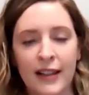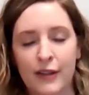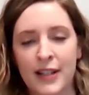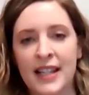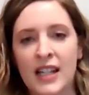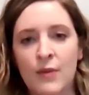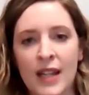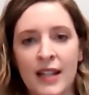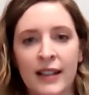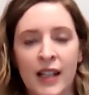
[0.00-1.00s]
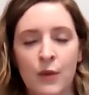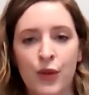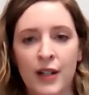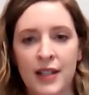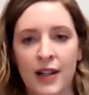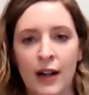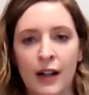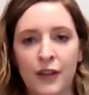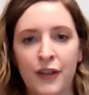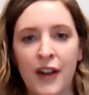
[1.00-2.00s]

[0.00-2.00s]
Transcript: the receipt immediately and print it off,